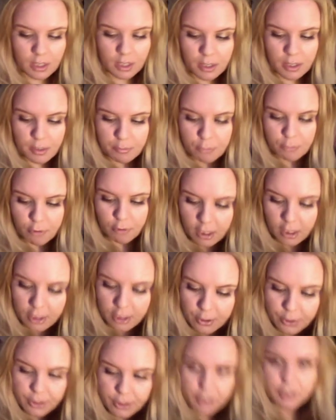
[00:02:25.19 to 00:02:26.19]
Moroccan
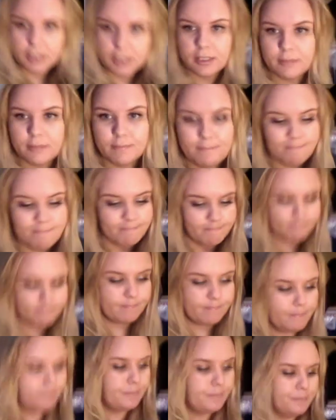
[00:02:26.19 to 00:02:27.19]
oil,
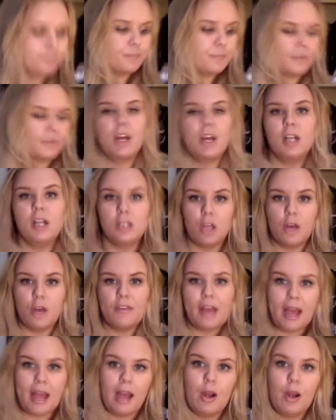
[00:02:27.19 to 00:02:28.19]
a lot of
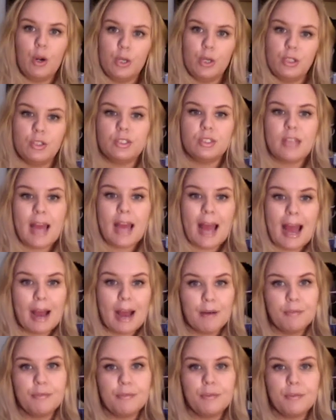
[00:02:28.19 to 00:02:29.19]
hair oils
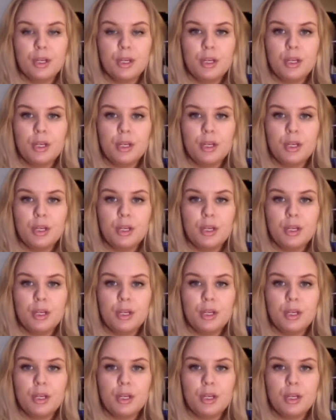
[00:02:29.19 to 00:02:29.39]
have